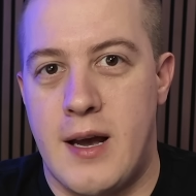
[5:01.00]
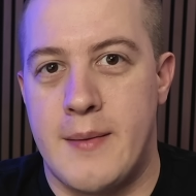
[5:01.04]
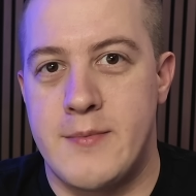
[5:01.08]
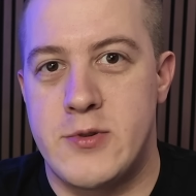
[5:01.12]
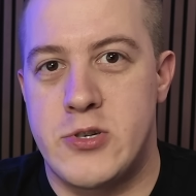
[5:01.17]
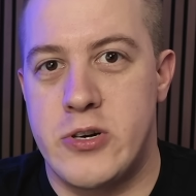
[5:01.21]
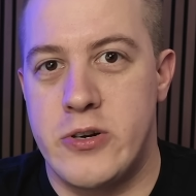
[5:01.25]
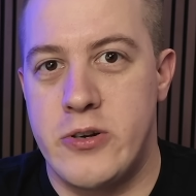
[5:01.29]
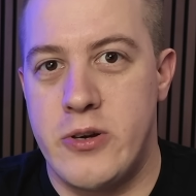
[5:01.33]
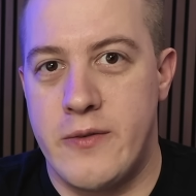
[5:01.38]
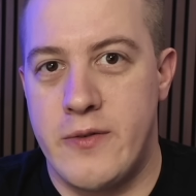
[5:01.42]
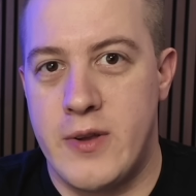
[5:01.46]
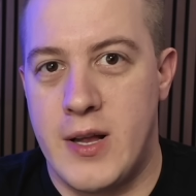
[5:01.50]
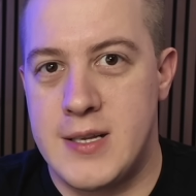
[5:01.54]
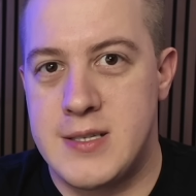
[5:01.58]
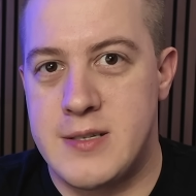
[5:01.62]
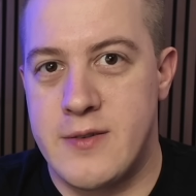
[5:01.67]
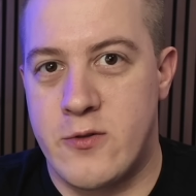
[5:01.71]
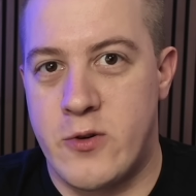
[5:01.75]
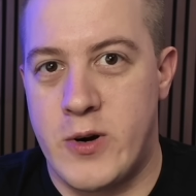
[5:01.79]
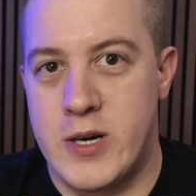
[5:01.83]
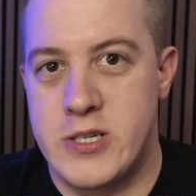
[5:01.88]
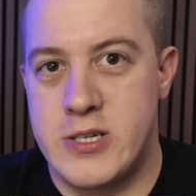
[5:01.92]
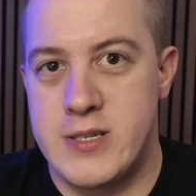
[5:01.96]
I'm sure you have lots
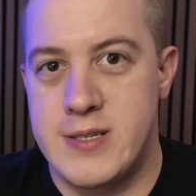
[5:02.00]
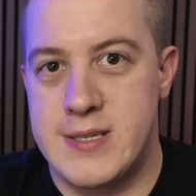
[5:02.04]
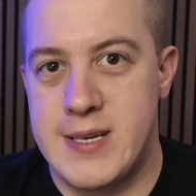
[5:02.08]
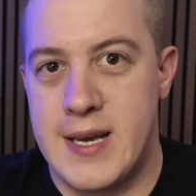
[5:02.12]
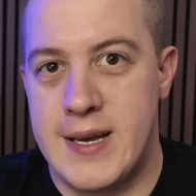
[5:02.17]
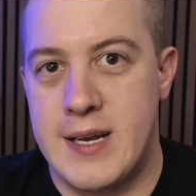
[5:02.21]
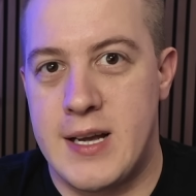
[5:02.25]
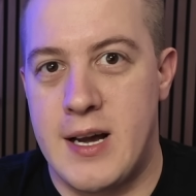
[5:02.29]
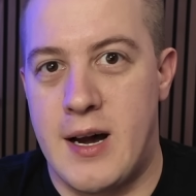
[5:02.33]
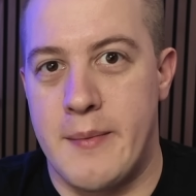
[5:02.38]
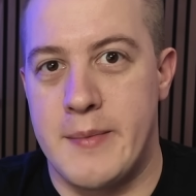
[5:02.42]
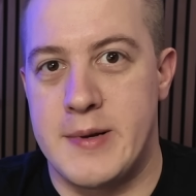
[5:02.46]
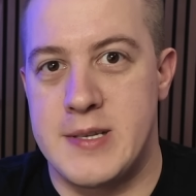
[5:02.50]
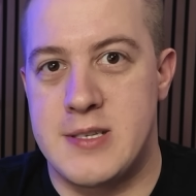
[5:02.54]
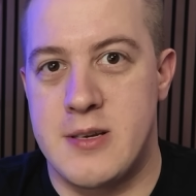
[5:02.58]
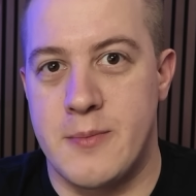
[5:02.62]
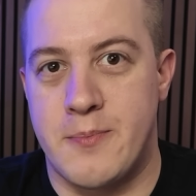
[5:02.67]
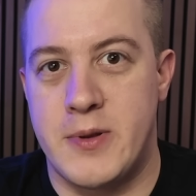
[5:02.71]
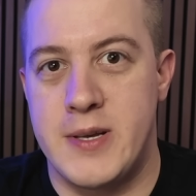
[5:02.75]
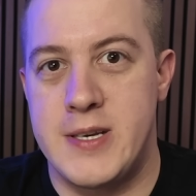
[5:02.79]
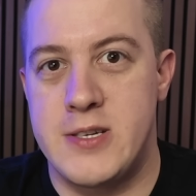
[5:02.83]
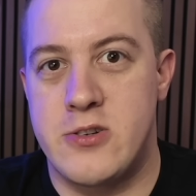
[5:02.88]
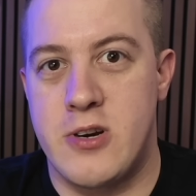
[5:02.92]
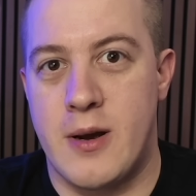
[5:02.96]
of questions and comments, so
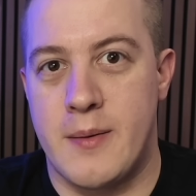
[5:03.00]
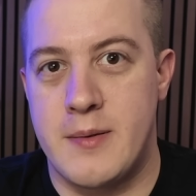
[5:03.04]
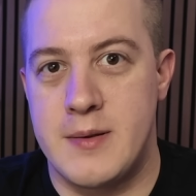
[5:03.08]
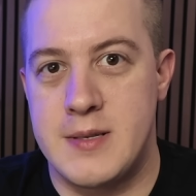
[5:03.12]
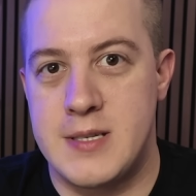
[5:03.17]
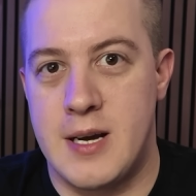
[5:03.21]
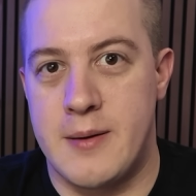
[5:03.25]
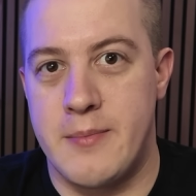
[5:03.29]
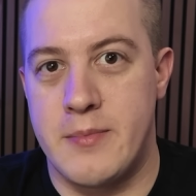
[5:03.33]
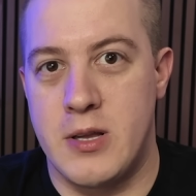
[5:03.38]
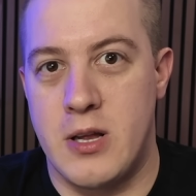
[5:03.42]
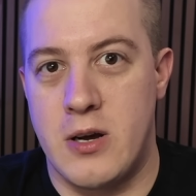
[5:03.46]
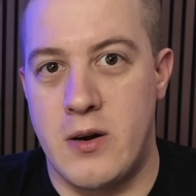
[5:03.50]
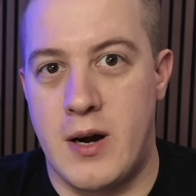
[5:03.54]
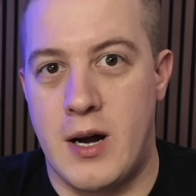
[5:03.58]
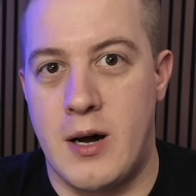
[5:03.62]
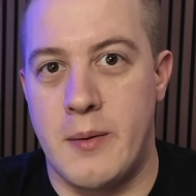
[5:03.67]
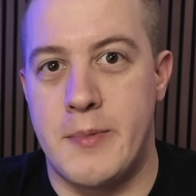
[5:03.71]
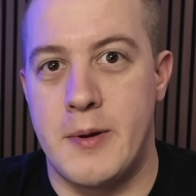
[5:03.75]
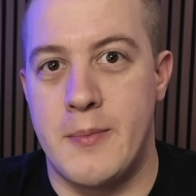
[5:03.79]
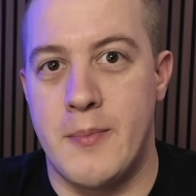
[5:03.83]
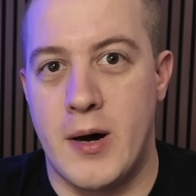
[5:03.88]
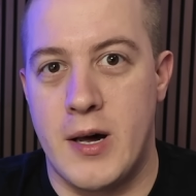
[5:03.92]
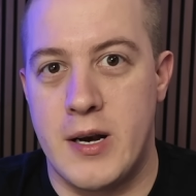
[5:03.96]
please drop them down below.
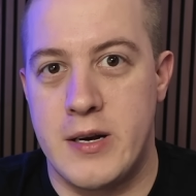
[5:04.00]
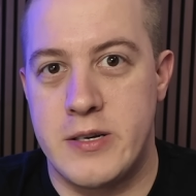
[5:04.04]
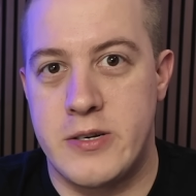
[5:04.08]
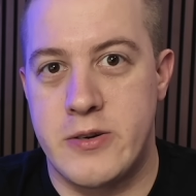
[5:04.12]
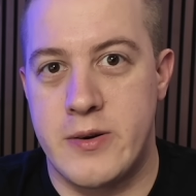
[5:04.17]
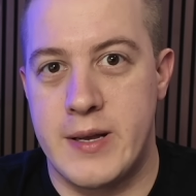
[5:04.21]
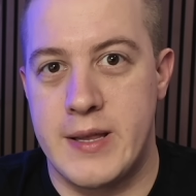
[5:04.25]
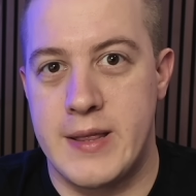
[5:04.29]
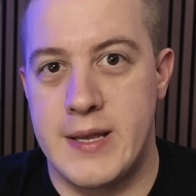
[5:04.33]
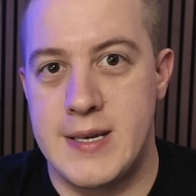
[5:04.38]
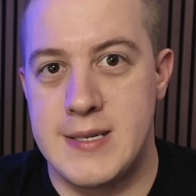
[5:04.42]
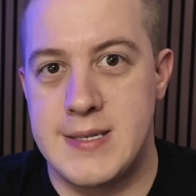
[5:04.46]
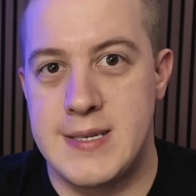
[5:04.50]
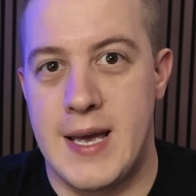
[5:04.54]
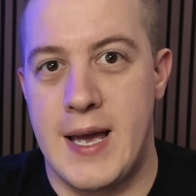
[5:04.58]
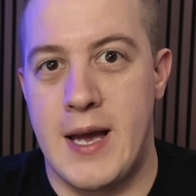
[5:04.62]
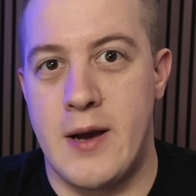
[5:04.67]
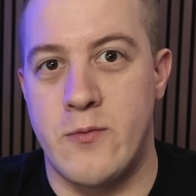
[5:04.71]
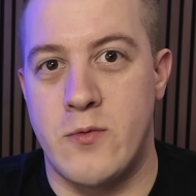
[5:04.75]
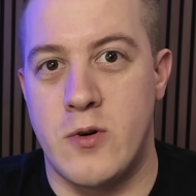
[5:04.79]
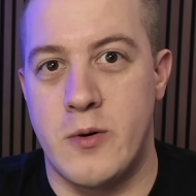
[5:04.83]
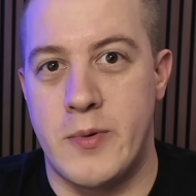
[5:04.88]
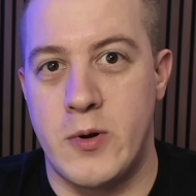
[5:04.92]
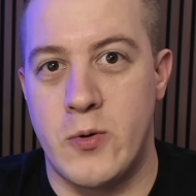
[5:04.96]
I'll be monitoring this
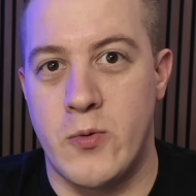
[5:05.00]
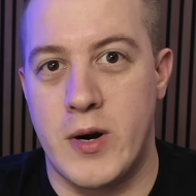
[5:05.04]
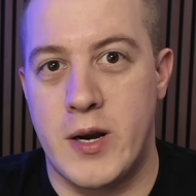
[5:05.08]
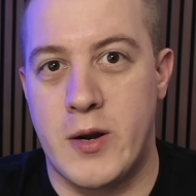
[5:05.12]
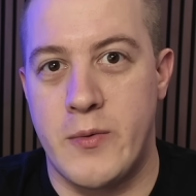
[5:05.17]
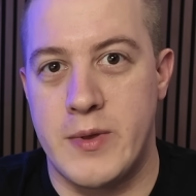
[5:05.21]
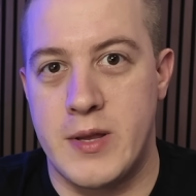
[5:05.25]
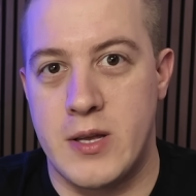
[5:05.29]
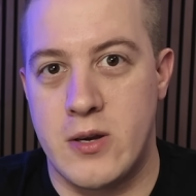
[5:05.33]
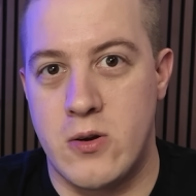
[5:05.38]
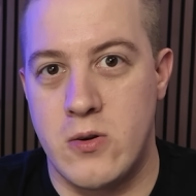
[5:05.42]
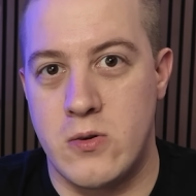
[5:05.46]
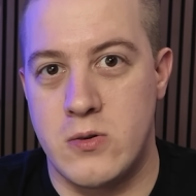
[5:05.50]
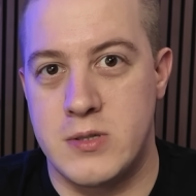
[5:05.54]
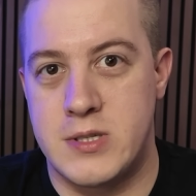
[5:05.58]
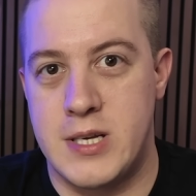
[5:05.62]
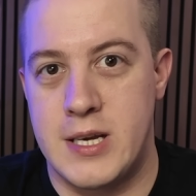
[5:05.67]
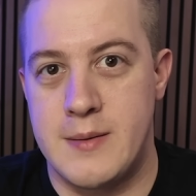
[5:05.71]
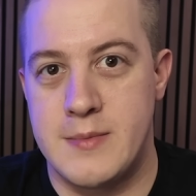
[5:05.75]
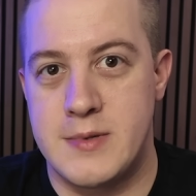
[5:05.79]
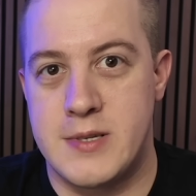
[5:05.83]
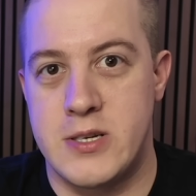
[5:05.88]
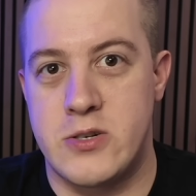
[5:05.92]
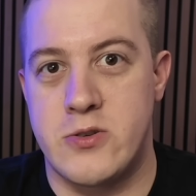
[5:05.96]
and we'll be working with the Google
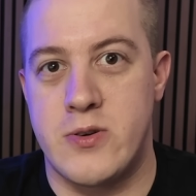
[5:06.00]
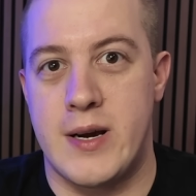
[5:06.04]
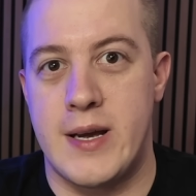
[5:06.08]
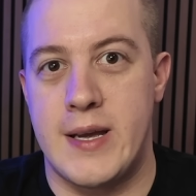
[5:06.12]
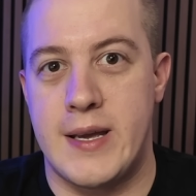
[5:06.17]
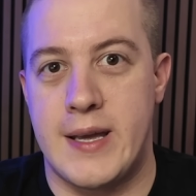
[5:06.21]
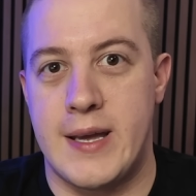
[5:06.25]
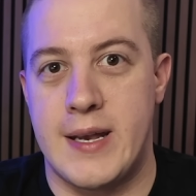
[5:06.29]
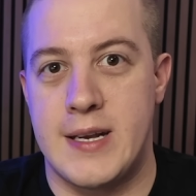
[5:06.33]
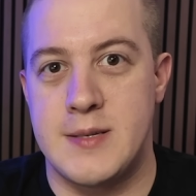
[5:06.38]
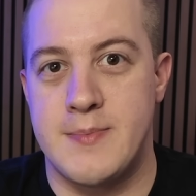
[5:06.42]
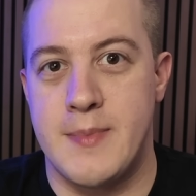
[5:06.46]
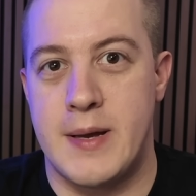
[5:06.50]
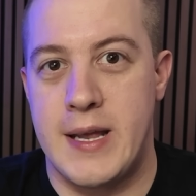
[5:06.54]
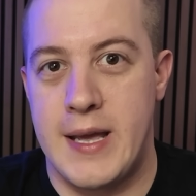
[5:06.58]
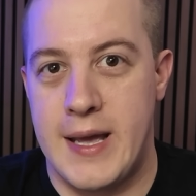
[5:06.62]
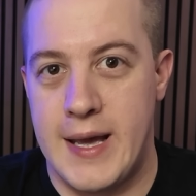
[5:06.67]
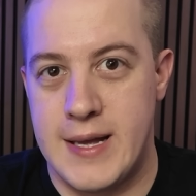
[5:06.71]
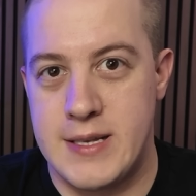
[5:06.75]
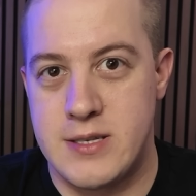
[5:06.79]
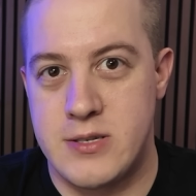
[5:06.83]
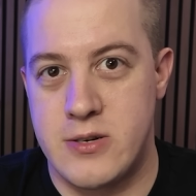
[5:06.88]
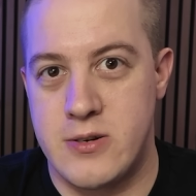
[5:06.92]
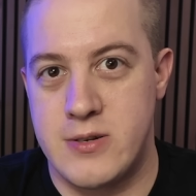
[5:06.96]
teams to try and get as many
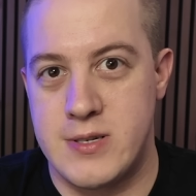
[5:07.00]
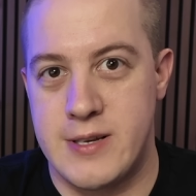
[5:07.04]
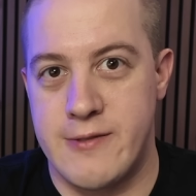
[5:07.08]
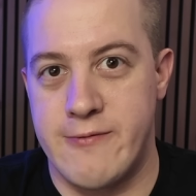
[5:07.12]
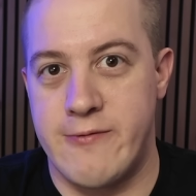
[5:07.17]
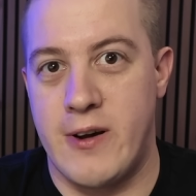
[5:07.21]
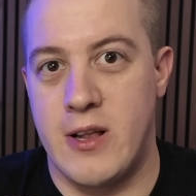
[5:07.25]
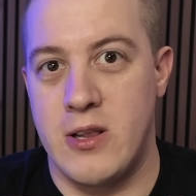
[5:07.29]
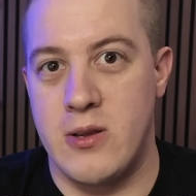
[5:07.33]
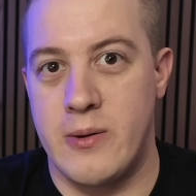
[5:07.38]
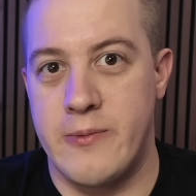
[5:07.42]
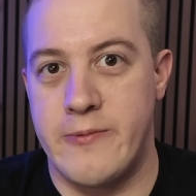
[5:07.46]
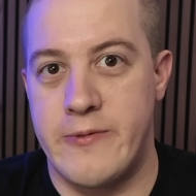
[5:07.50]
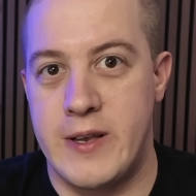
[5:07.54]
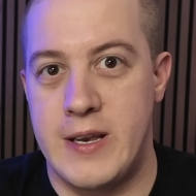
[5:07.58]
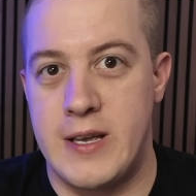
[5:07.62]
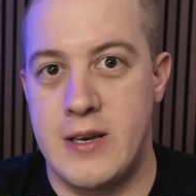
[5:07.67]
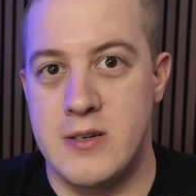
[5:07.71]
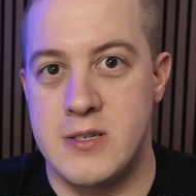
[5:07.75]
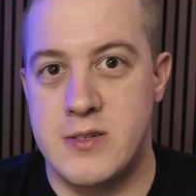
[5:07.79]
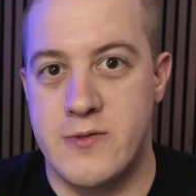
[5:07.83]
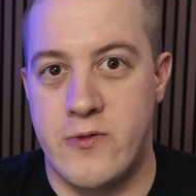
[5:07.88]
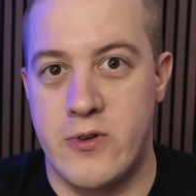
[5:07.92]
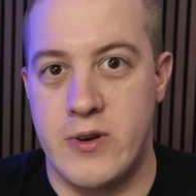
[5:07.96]
answers and follow-up
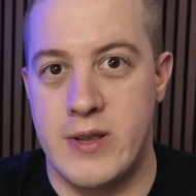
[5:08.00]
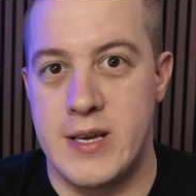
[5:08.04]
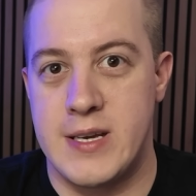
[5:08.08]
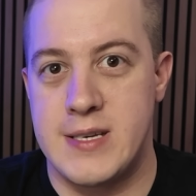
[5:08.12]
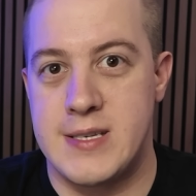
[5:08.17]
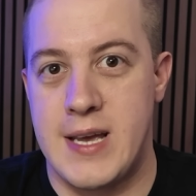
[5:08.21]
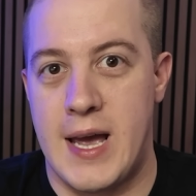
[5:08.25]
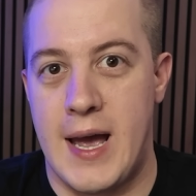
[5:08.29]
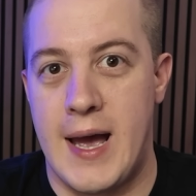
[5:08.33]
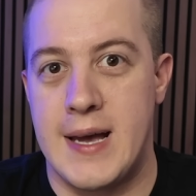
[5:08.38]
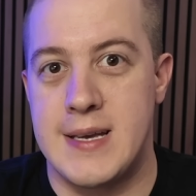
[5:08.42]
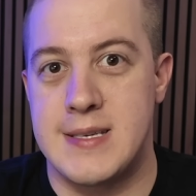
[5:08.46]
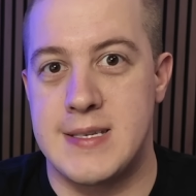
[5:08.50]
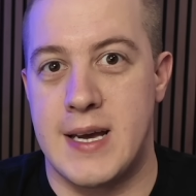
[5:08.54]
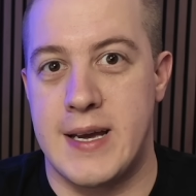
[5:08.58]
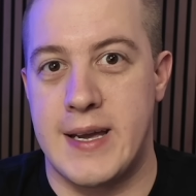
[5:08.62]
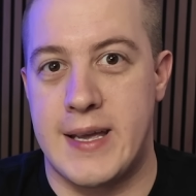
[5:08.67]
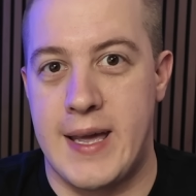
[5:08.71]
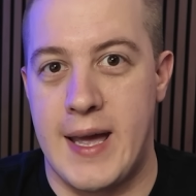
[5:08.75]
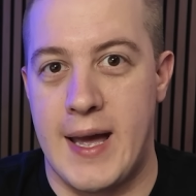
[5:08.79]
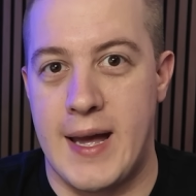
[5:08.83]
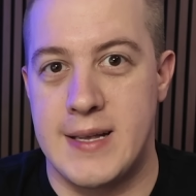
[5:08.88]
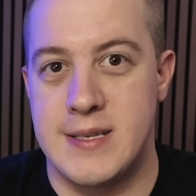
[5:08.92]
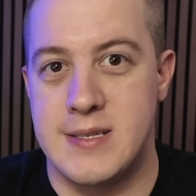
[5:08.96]
videos for this as I
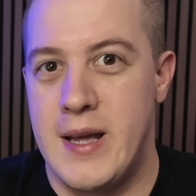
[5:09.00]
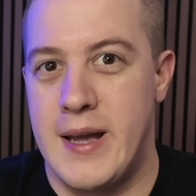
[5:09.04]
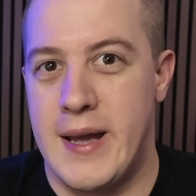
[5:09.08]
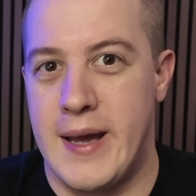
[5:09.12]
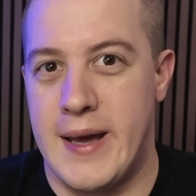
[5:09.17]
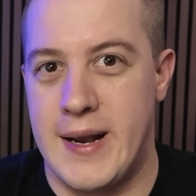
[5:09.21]
can.